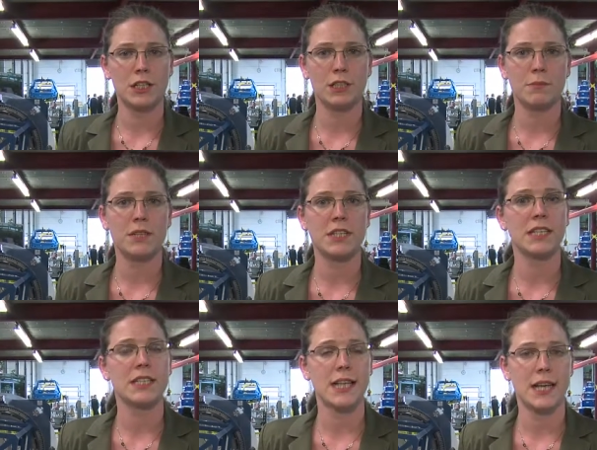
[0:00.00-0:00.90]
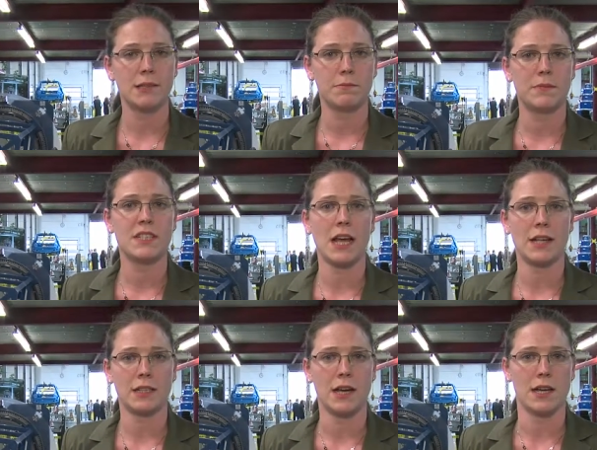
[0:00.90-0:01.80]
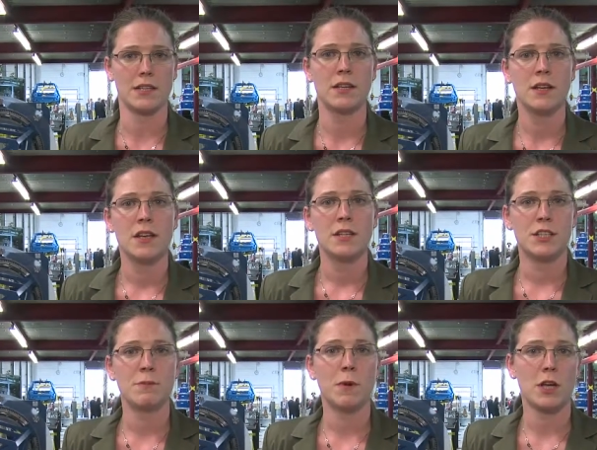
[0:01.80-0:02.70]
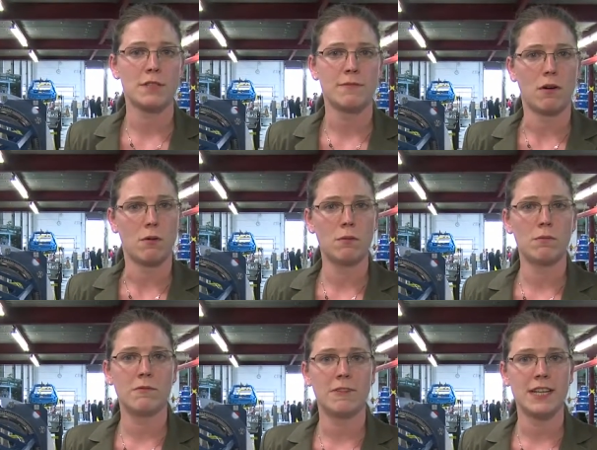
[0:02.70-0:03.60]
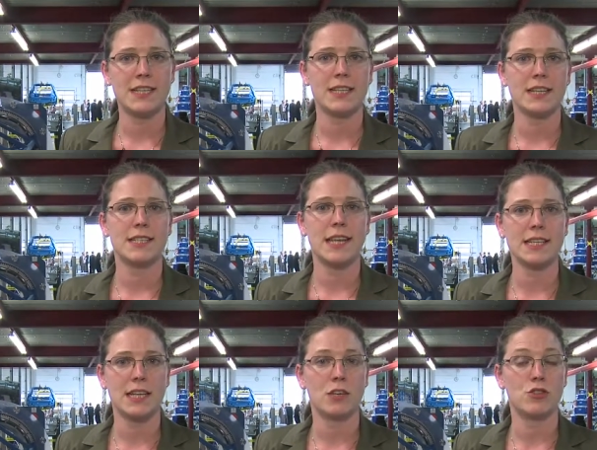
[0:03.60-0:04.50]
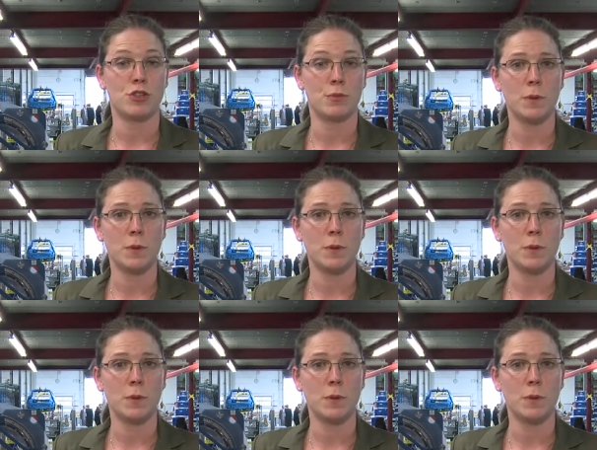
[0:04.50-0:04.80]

a simplex rotary table with an external gear. Why